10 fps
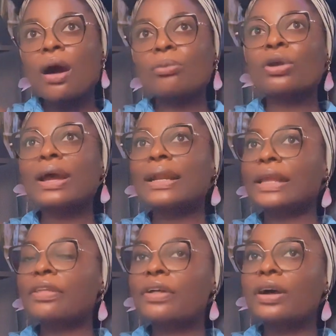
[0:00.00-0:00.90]
you can
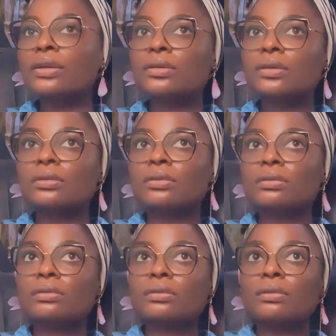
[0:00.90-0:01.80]
either
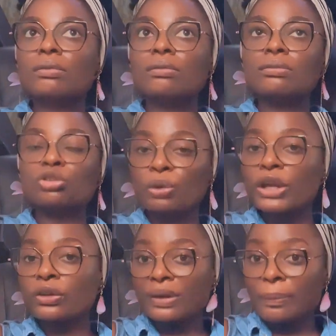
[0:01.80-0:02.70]
do
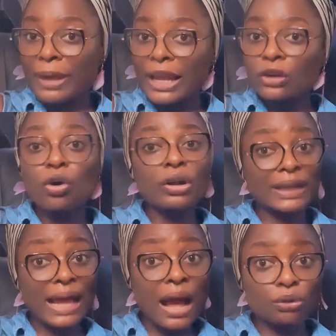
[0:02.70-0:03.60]
it on the bed or on
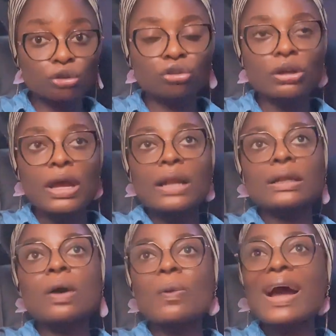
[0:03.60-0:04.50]
the couch.
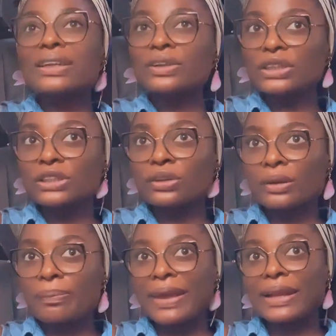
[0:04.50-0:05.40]
Now, while doing it
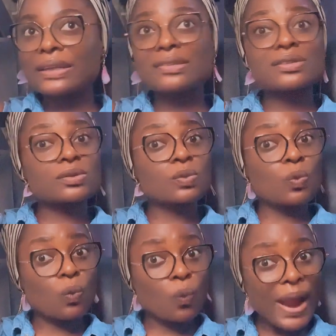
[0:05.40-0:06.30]
on the bed, it's
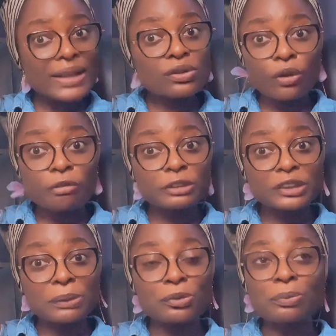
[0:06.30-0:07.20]
quite
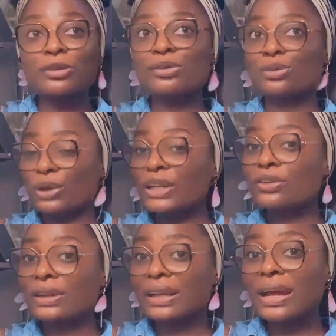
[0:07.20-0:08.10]
comfortable, but doing
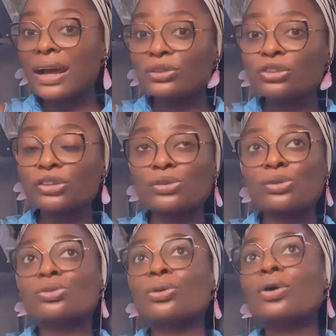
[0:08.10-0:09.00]
it on the couch is
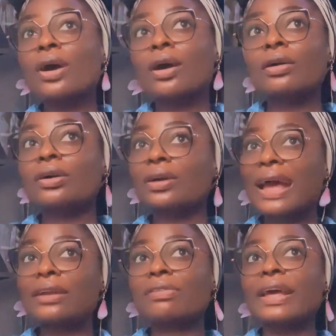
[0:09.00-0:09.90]
also
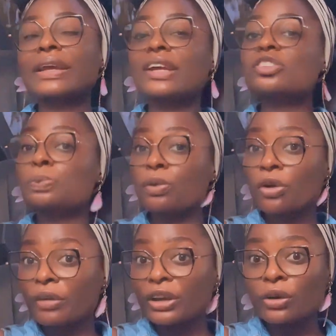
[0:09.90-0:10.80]
kind of like
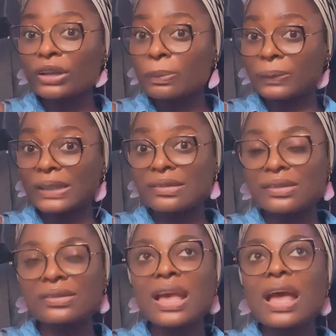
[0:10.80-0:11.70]
exploring other
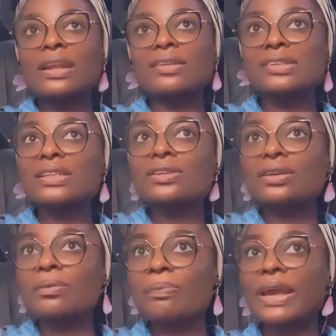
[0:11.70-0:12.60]
places. Now, sitting
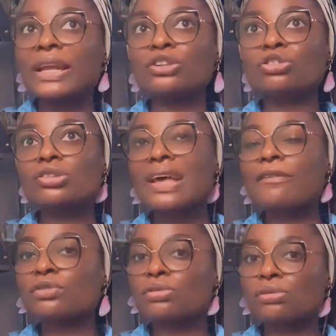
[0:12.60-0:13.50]
on the bed, you just
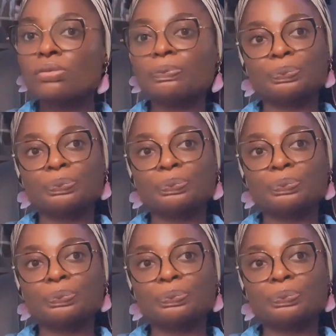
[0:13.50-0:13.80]
have to